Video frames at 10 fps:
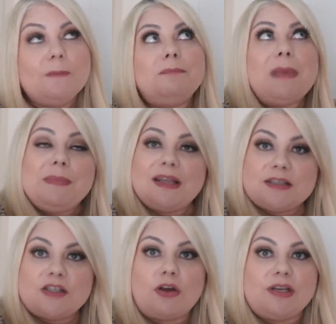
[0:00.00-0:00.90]
maybe
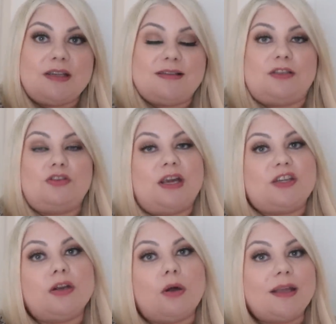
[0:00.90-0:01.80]
that's a tiny
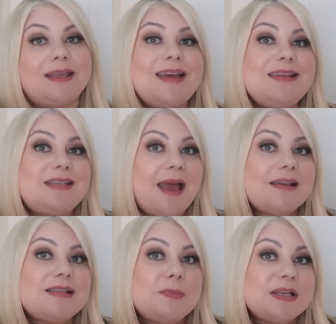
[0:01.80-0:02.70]
exaggeration. I can get a
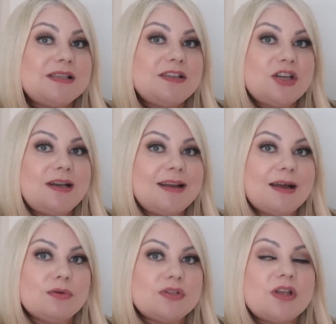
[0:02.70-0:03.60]
text message in and
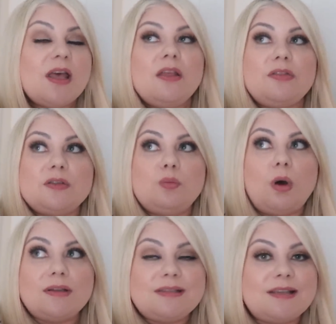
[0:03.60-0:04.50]
out. There's
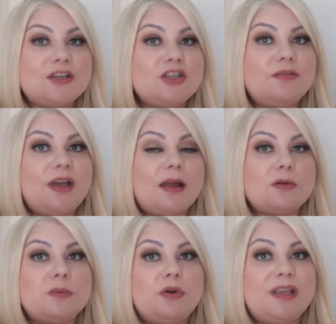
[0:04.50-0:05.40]
one section of the
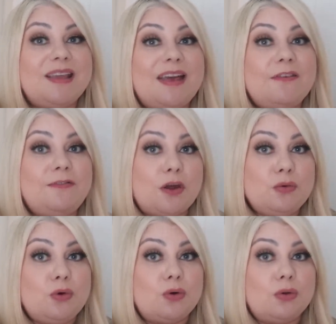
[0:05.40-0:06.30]
house where I can get a
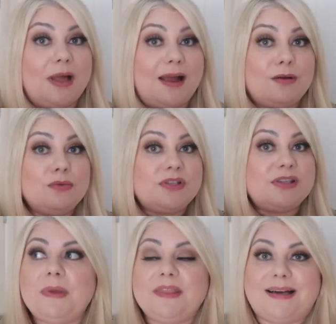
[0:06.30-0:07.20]
phone call
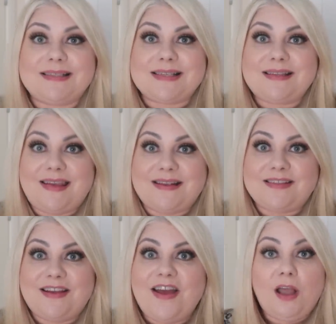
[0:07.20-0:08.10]
out, but that is
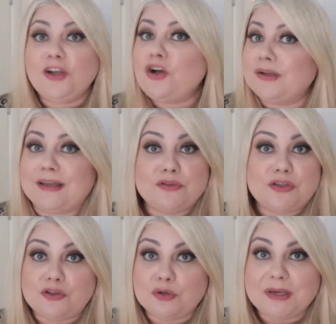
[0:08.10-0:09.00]
it. I can't get on
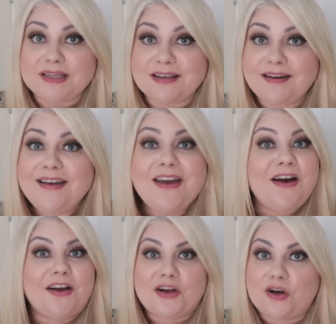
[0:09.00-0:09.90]
social media.
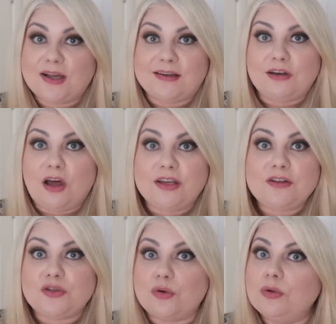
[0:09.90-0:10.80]
I can't get online
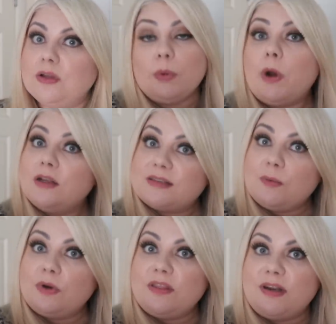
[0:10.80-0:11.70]
at all. We were
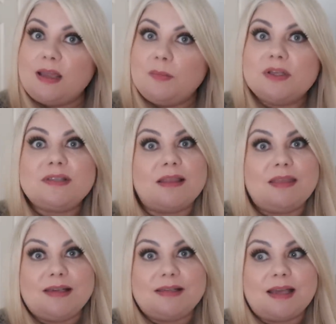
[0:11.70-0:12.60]
asking one of the neighbours
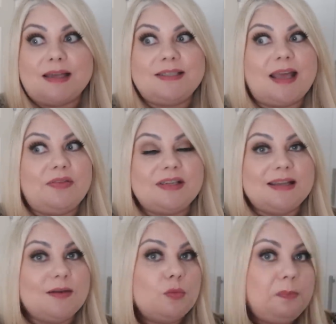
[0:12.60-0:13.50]
and they said, yeah,
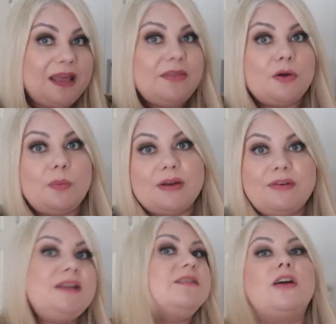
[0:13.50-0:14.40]
this little bit that
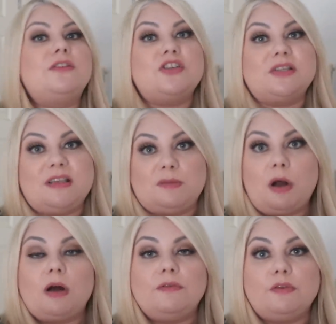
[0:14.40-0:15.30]
we're in, kind of just this
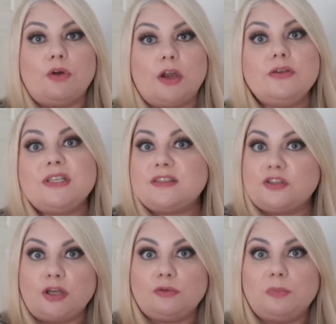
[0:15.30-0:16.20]
part of the road, is a
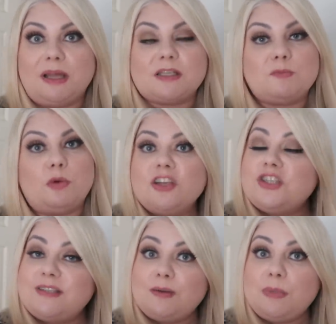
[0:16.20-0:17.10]
total black spot.
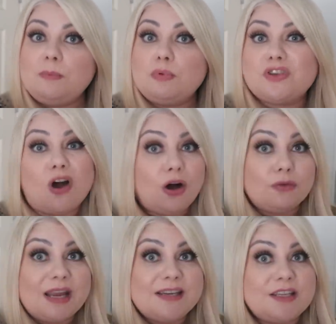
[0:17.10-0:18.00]
She said people's
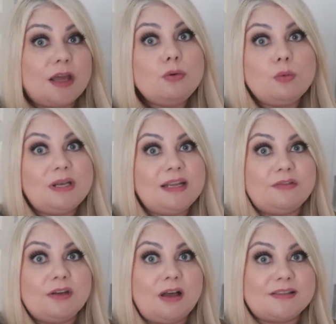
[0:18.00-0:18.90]
car radio will
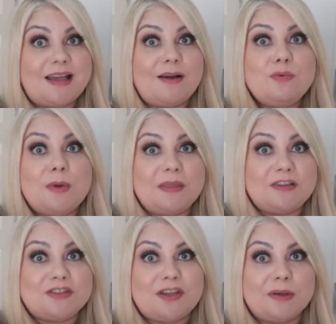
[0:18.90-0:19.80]
even cut out when
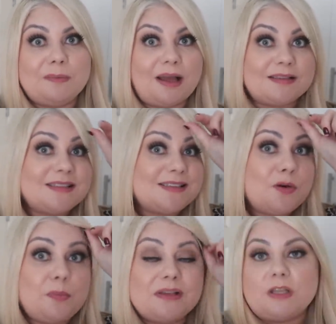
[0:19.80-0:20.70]
they're just going past this
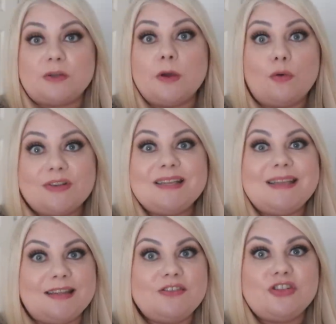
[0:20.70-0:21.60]
little bit. So it
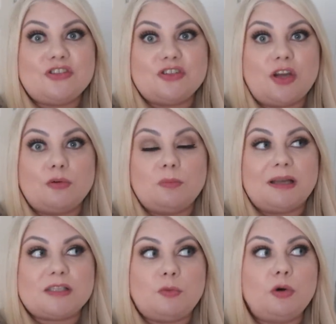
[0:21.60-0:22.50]
obviously is just a total
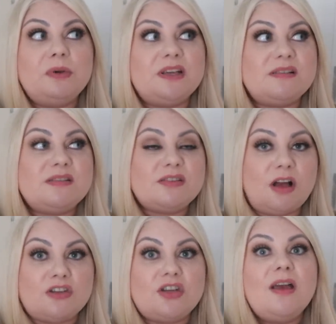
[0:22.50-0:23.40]
black spot, but it is
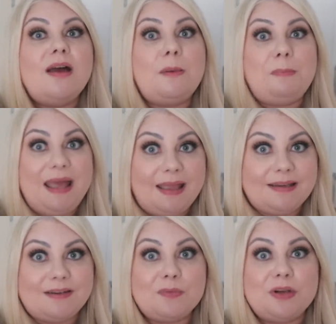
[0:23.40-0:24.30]
such a
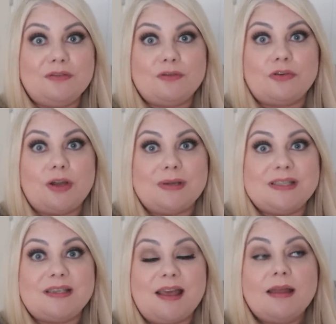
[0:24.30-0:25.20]
pain when you've got no
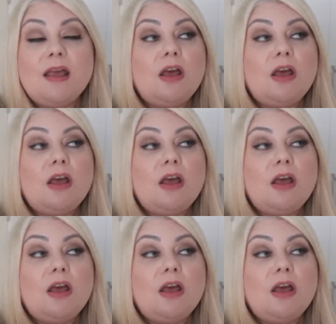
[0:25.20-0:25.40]
internet.